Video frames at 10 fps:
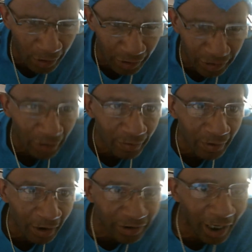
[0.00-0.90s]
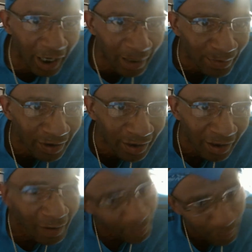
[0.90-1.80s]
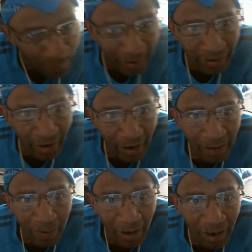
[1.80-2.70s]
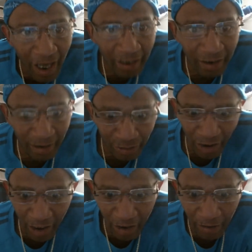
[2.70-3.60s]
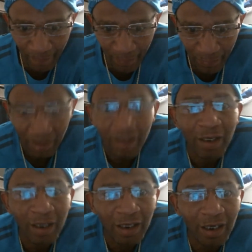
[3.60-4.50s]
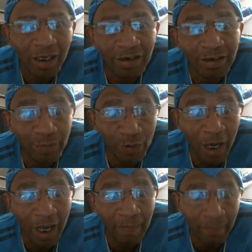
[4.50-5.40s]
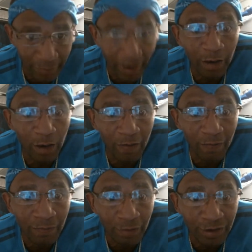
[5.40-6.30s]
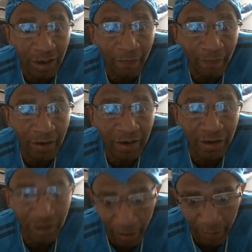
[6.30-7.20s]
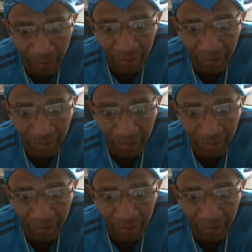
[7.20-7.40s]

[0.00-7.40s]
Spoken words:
until next time, please give me a like and a share and subscribe, and take care of yourself and each other.